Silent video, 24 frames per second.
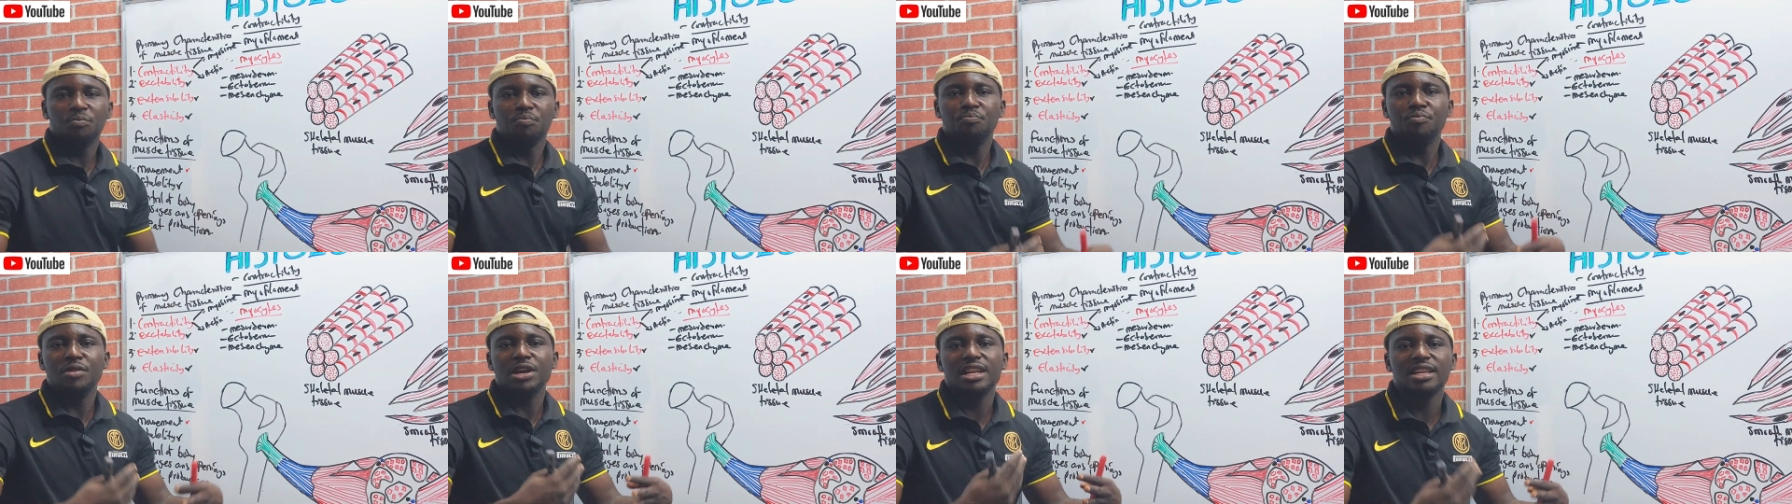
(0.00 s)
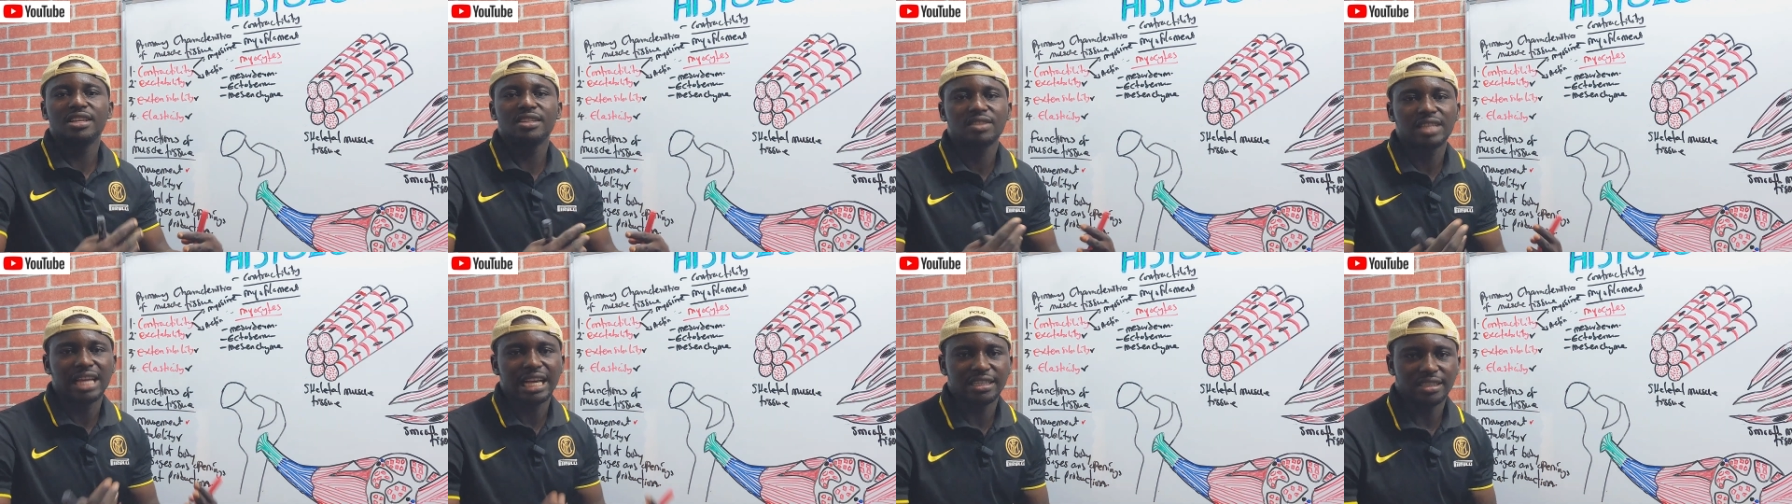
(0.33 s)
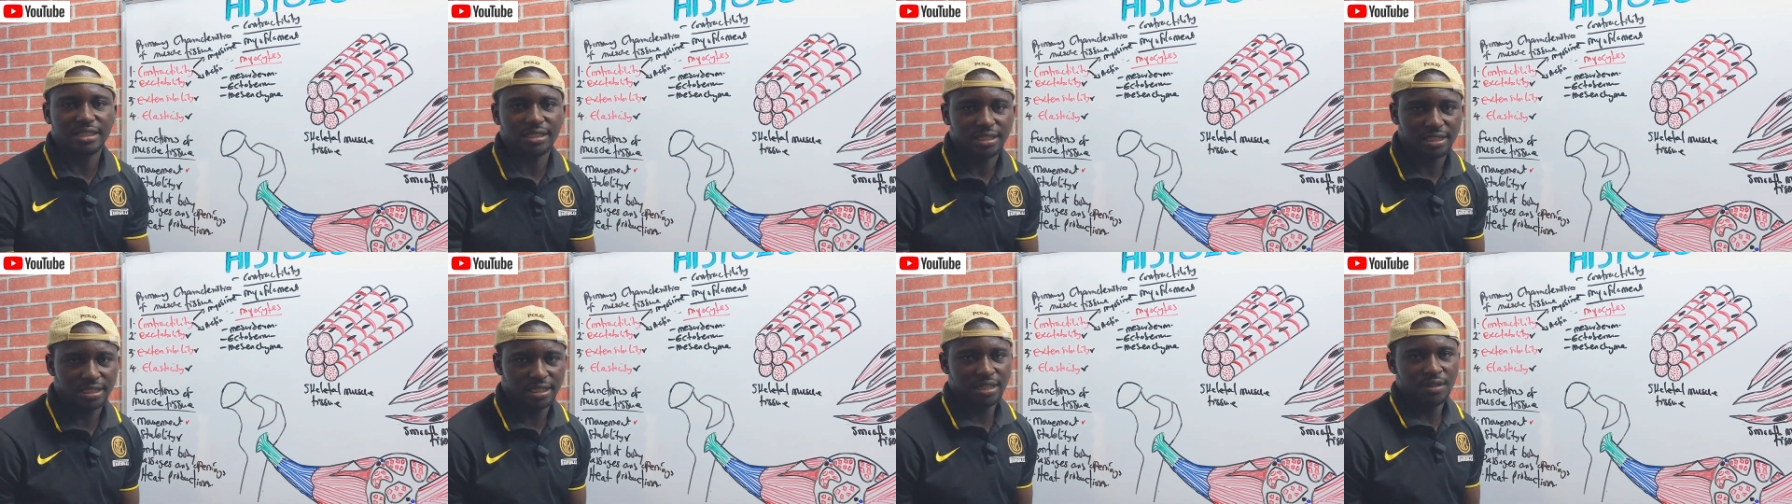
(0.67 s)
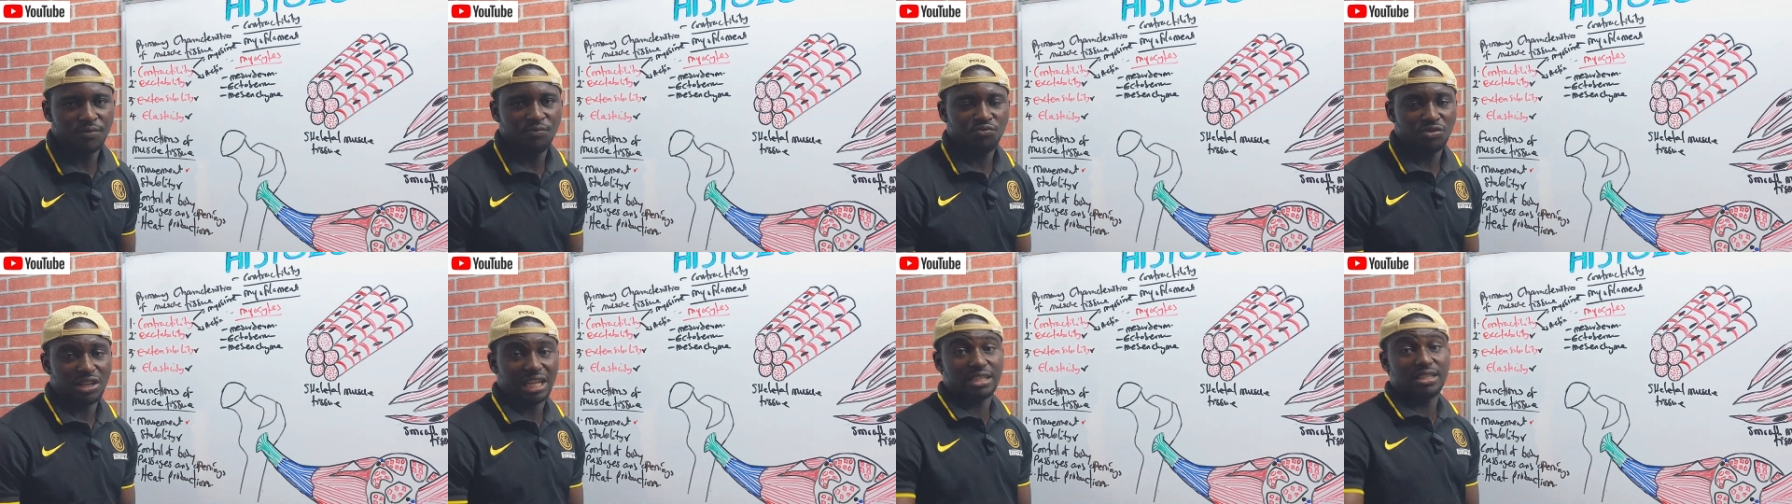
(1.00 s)
peristalsis.
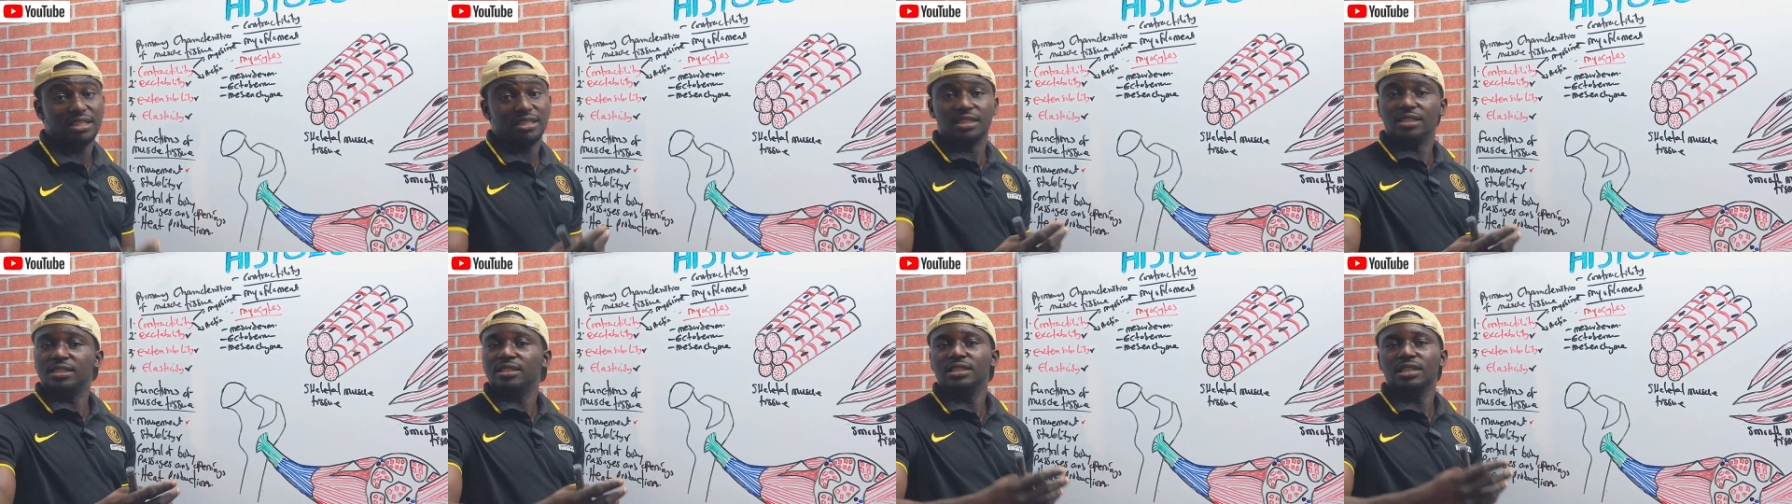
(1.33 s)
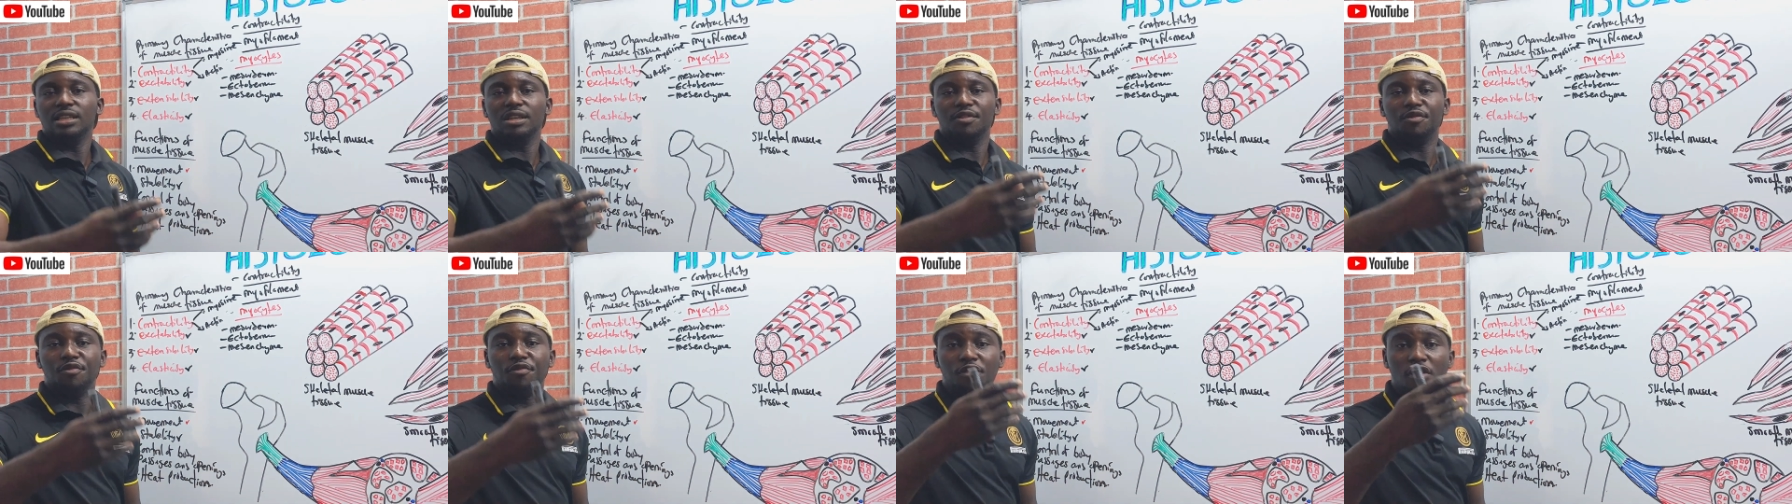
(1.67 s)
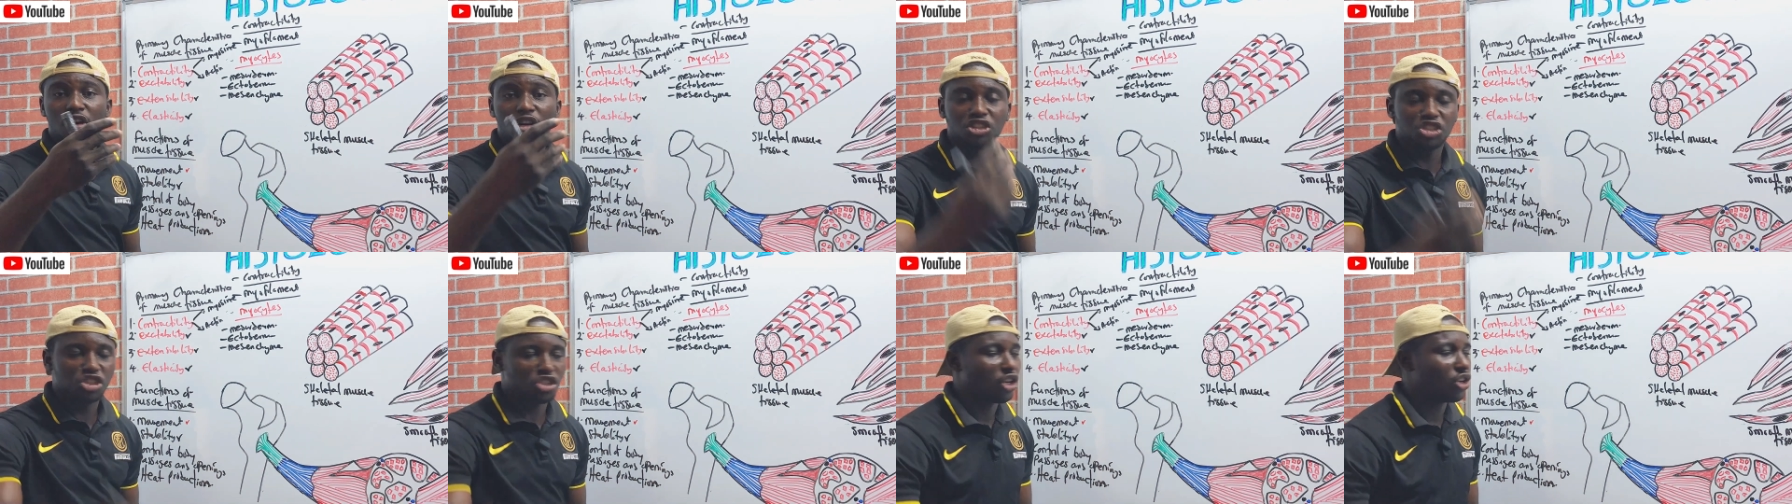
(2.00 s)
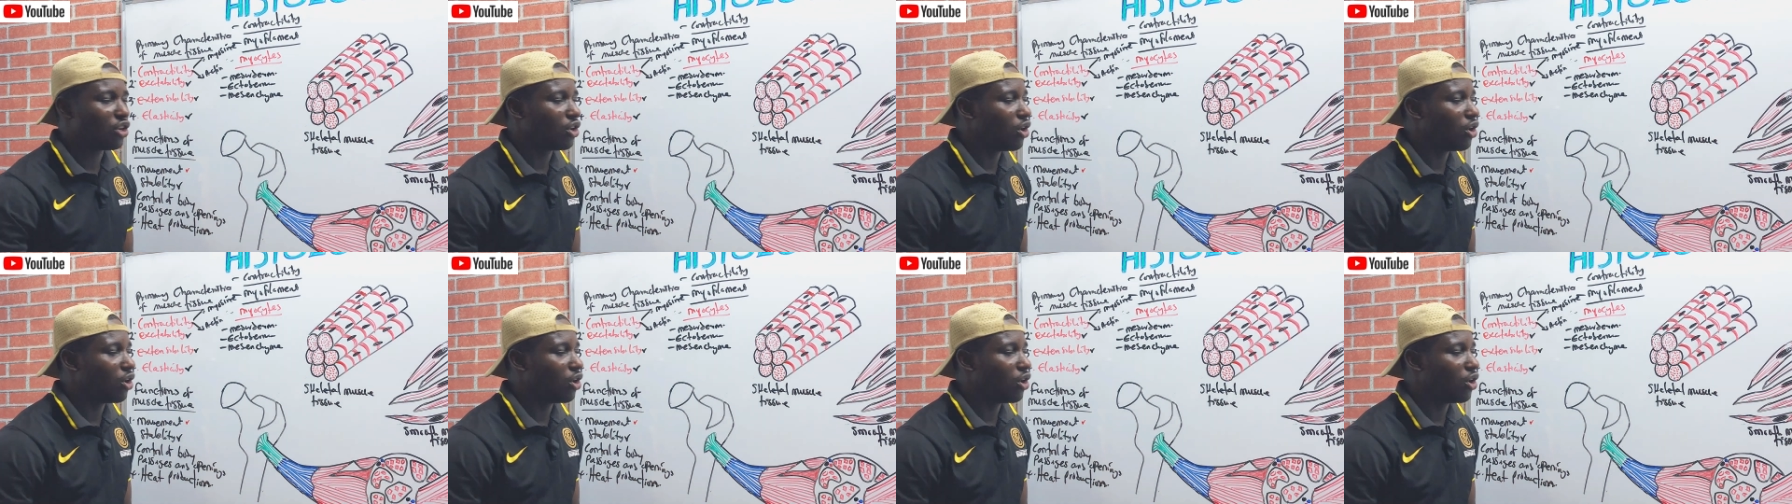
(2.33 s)
That is the function